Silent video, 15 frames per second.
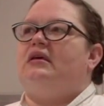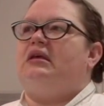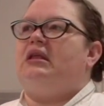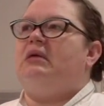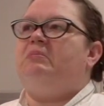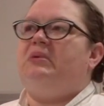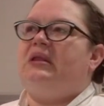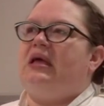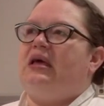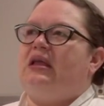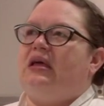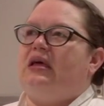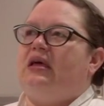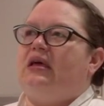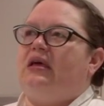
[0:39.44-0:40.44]
an
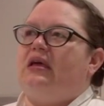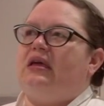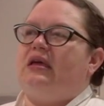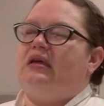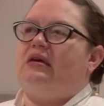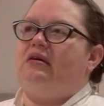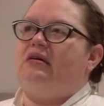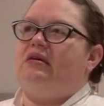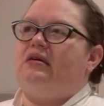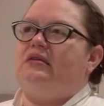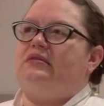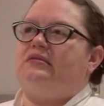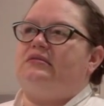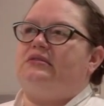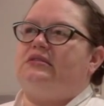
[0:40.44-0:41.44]
empanada,
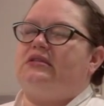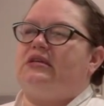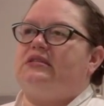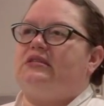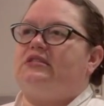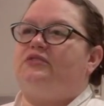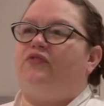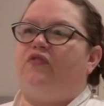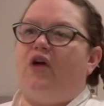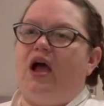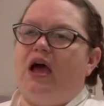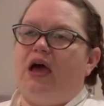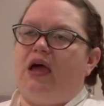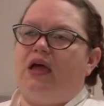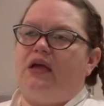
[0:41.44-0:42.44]
and because it's
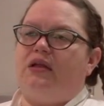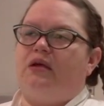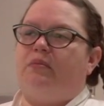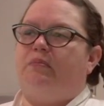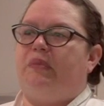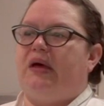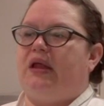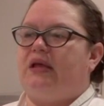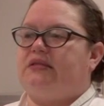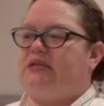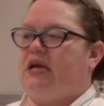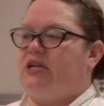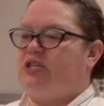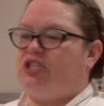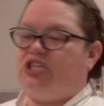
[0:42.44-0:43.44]
fried, but it's
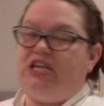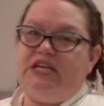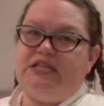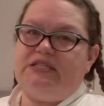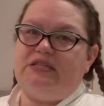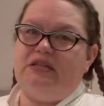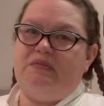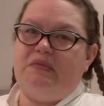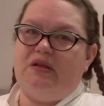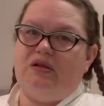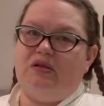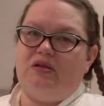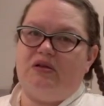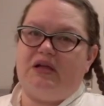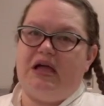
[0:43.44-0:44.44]
got cheese in the
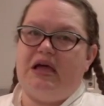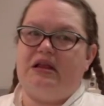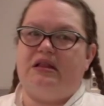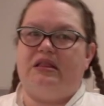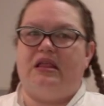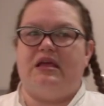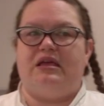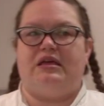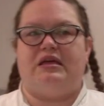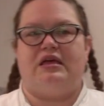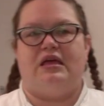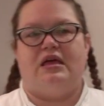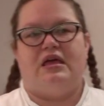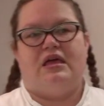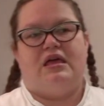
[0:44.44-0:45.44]
middle, kind of like,
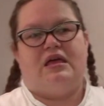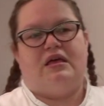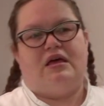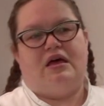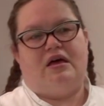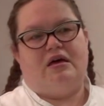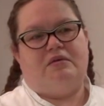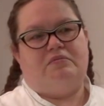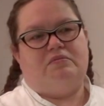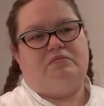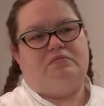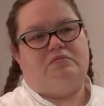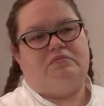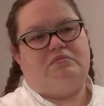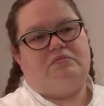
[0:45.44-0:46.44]
I
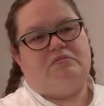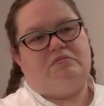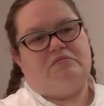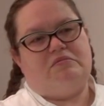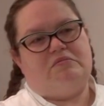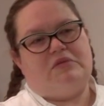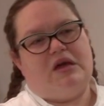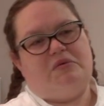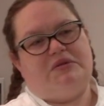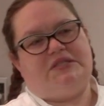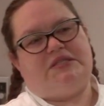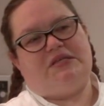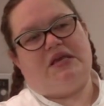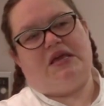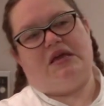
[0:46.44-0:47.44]
would
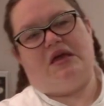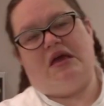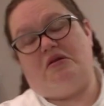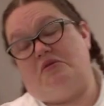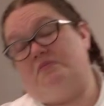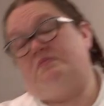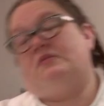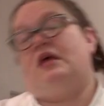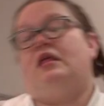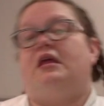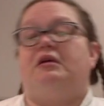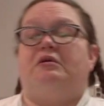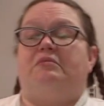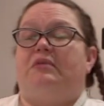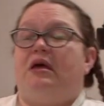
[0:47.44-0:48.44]
say, I don't know,
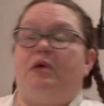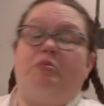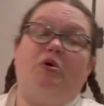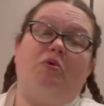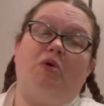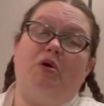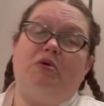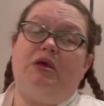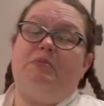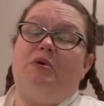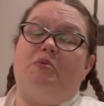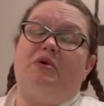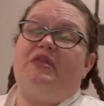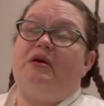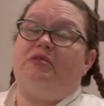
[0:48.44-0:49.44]
like a pierogi,
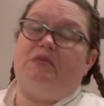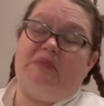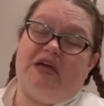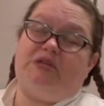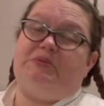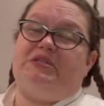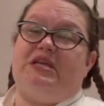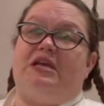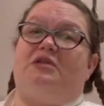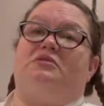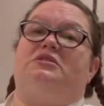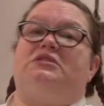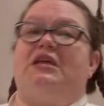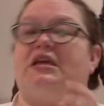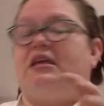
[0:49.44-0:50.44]
but without the mashed
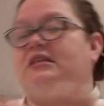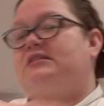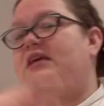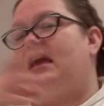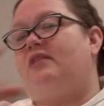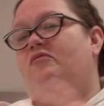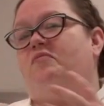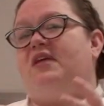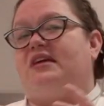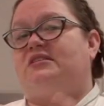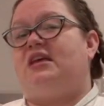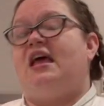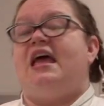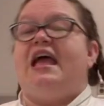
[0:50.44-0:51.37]
potatoes. Like, it's kind of a mix.